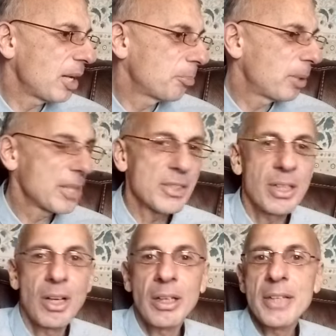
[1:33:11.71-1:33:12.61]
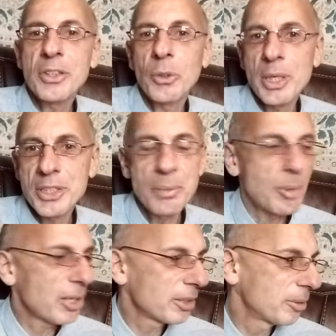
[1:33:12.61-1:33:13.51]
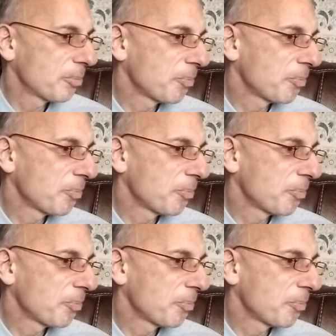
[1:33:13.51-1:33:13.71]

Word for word: I'll pass it along as a question mark